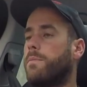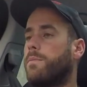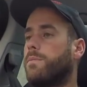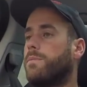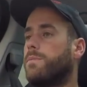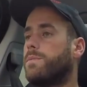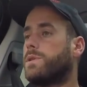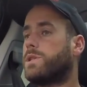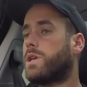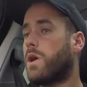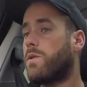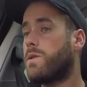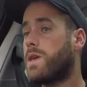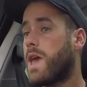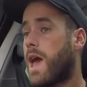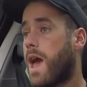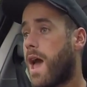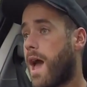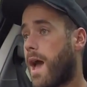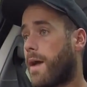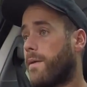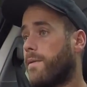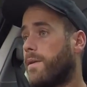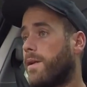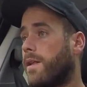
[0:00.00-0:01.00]
So
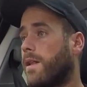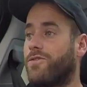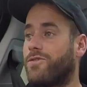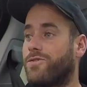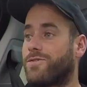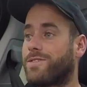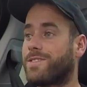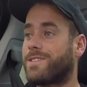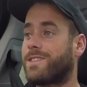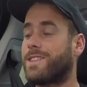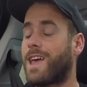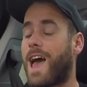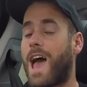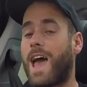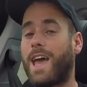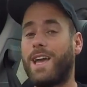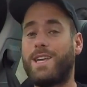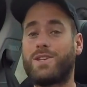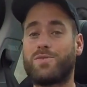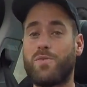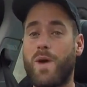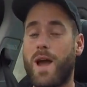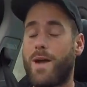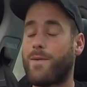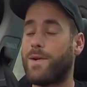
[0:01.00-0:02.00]
yeah. That
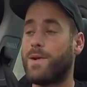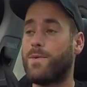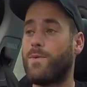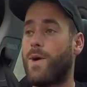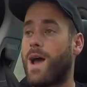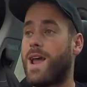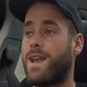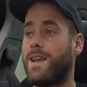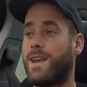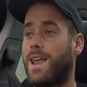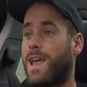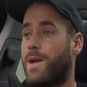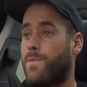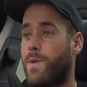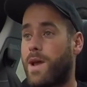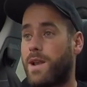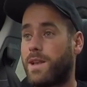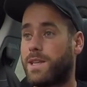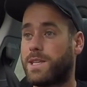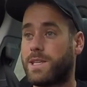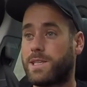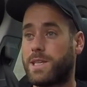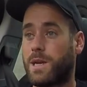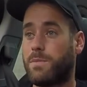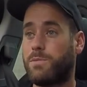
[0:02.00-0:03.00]
is where it went. It
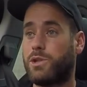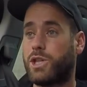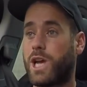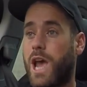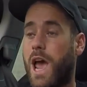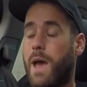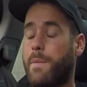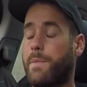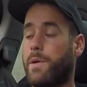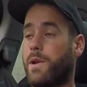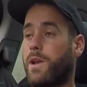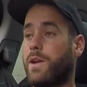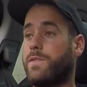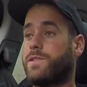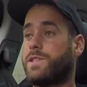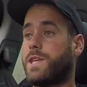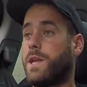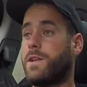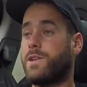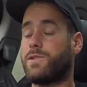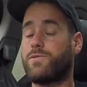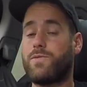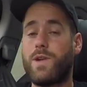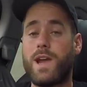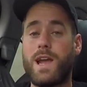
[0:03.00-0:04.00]
went to some chap, and I've
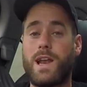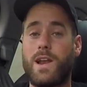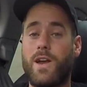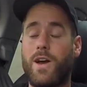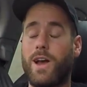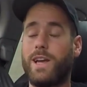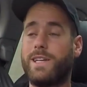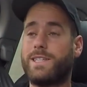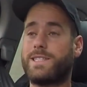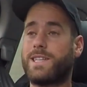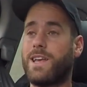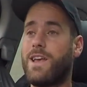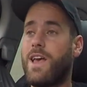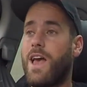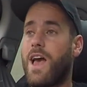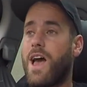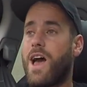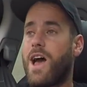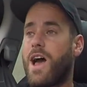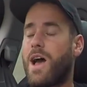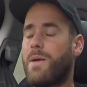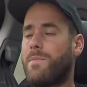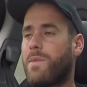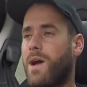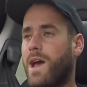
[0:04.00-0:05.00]
since realised
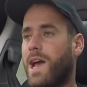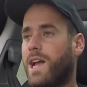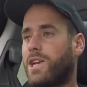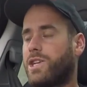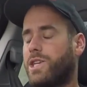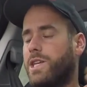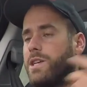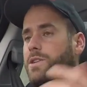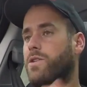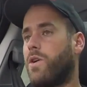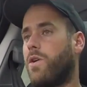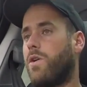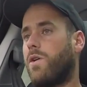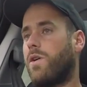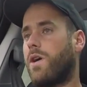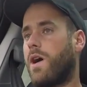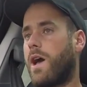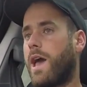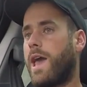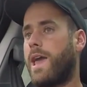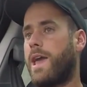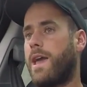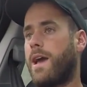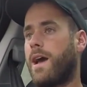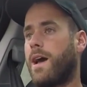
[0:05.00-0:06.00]
I actually got
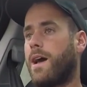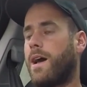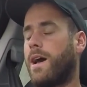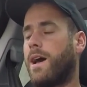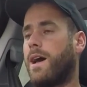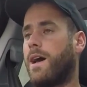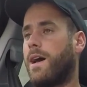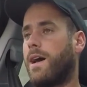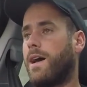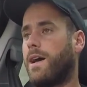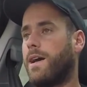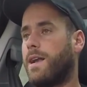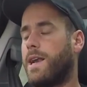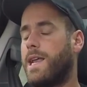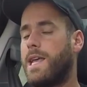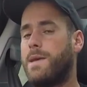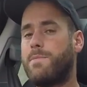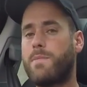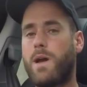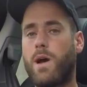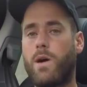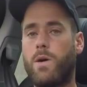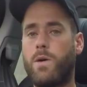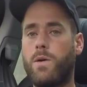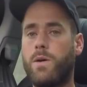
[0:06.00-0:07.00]
an
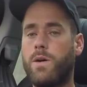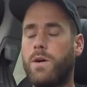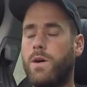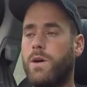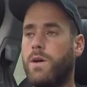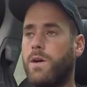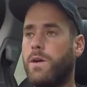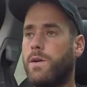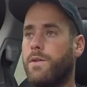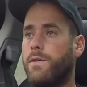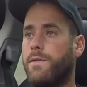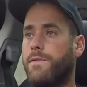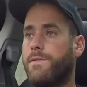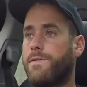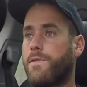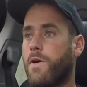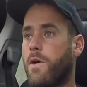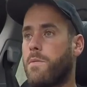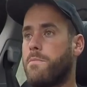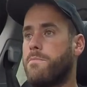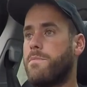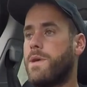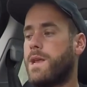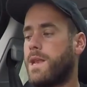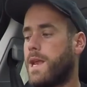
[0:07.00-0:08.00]
email
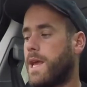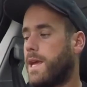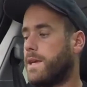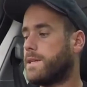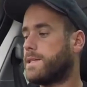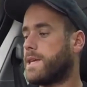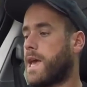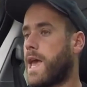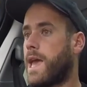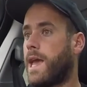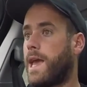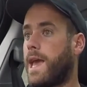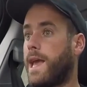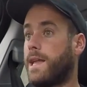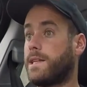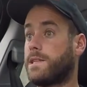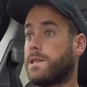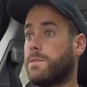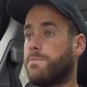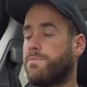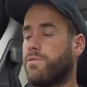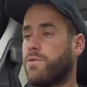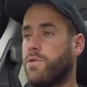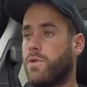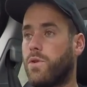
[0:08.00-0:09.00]
from Mini saying it's
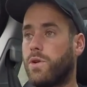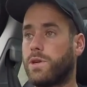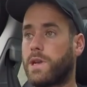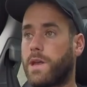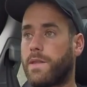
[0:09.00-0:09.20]
abroad.